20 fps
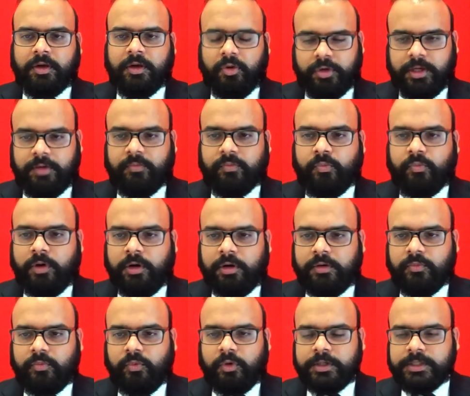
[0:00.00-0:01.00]
Okay,
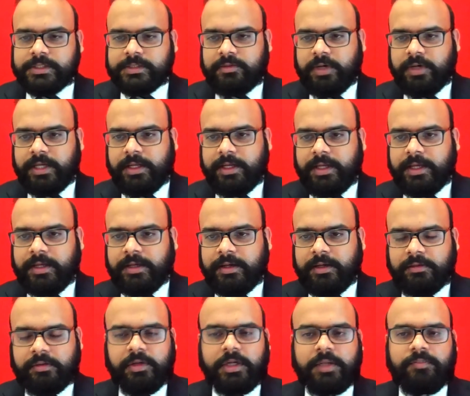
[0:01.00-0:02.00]
what is grade A
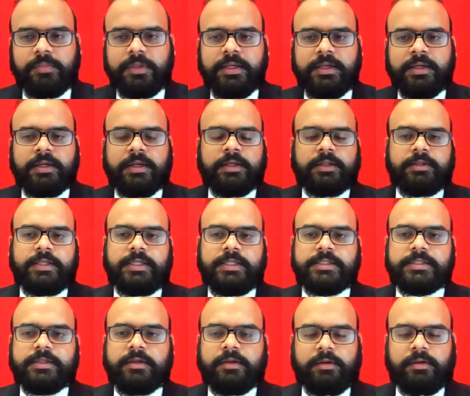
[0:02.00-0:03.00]
and grade B?
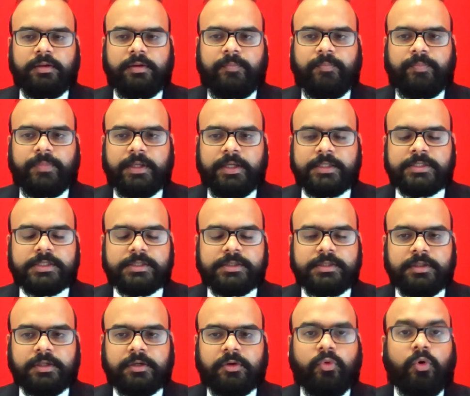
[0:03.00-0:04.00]
These, it's
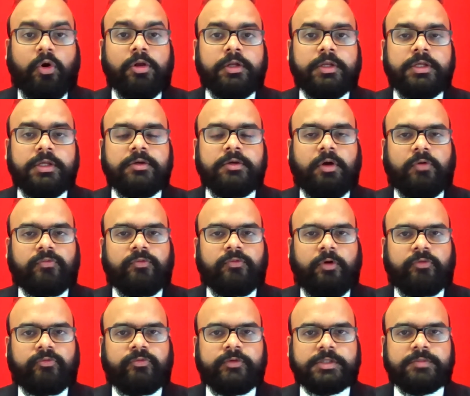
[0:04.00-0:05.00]
the quality of
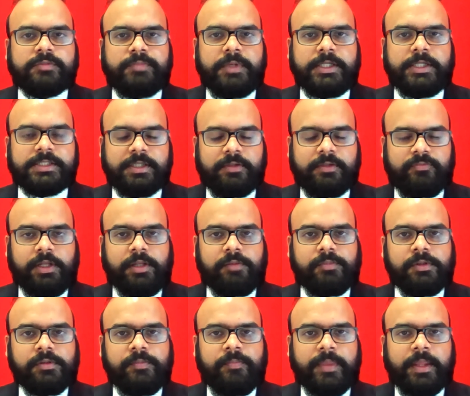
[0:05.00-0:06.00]
office space
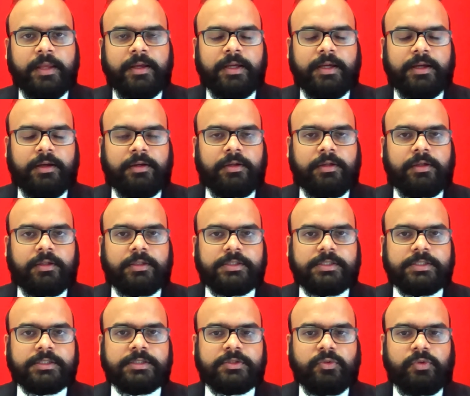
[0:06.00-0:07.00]
available.
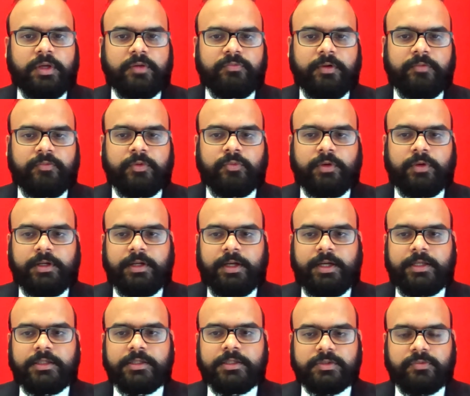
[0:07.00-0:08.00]
Just to give everyone an
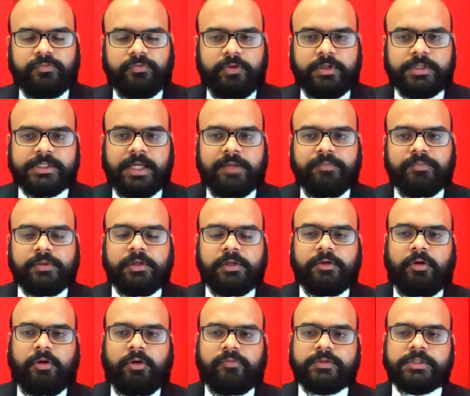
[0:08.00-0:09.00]
idea. So for example,
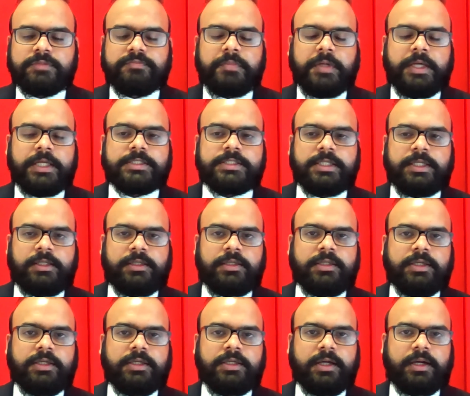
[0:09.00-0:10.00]
an office space in
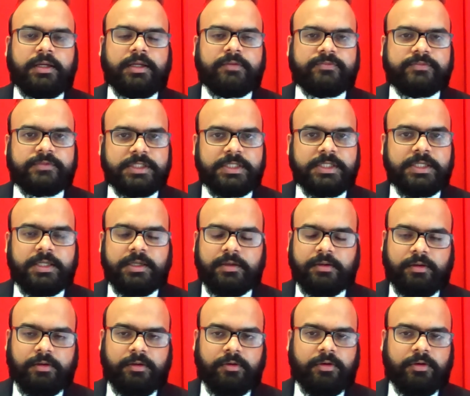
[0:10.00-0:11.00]
the
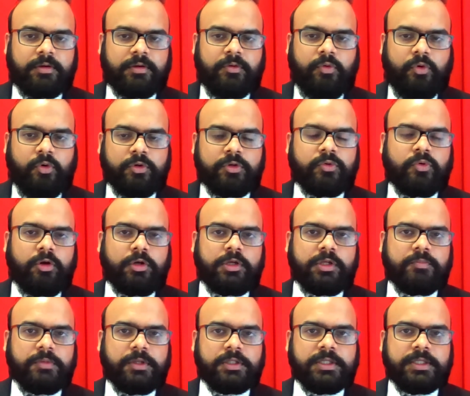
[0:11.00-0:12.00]
IFC, good quality
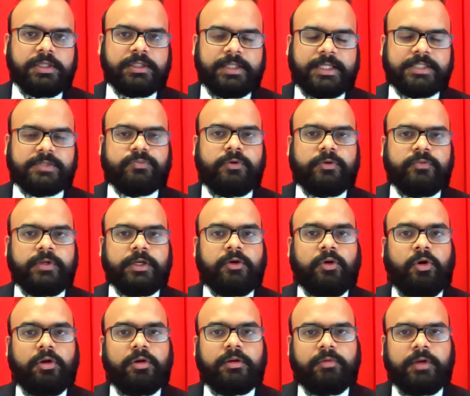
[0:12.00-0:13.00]
building, that's what we
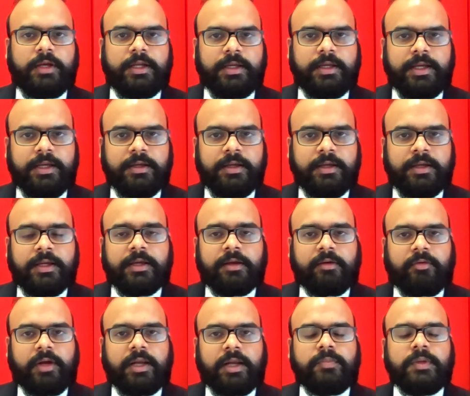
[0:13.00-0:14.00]
call grade A.
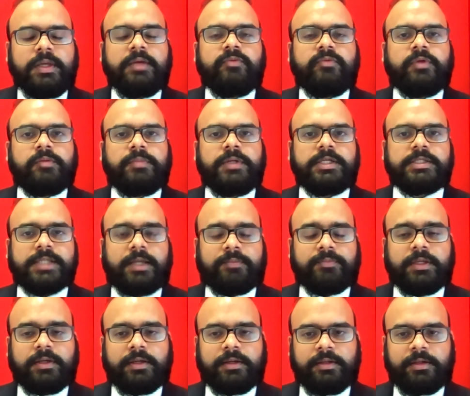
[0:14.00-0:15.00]
Grade B will be
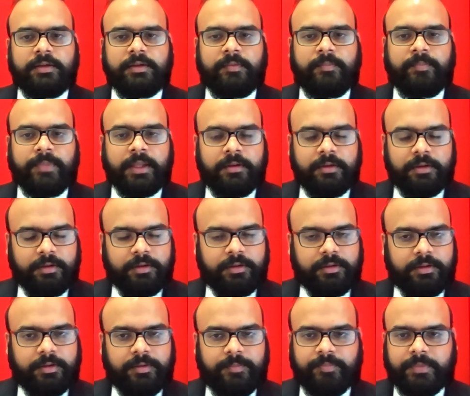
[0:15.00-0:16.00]
something in
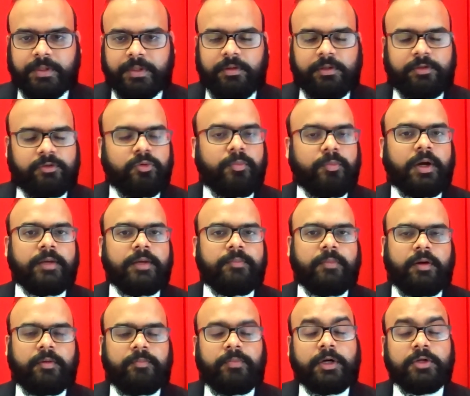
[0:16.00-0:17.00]

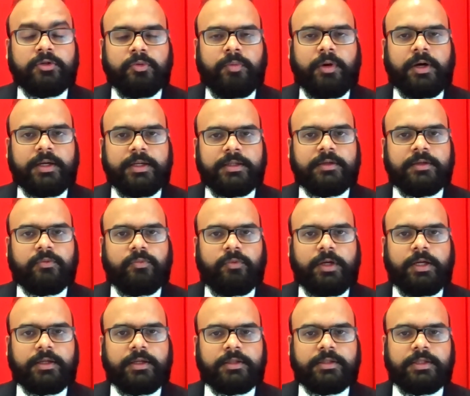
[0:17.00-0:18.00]
Dubai,
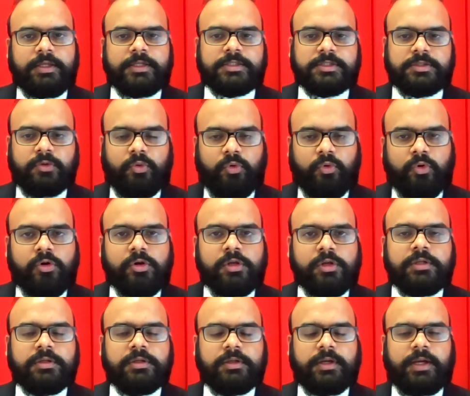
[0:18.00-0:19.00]
where it's
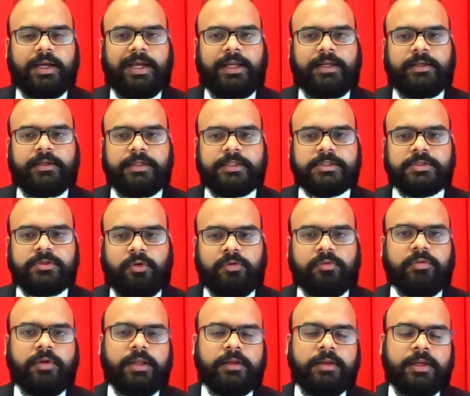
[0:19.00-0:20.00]
old and it's
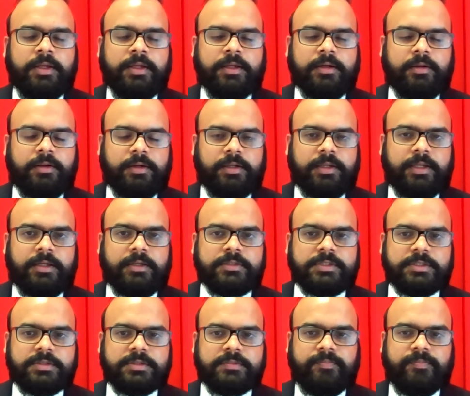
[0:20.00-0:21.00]
not, it
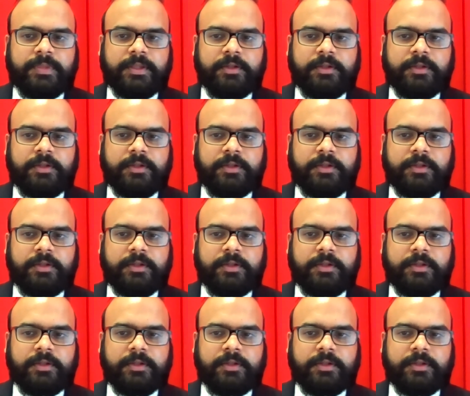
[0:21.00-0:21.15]
is,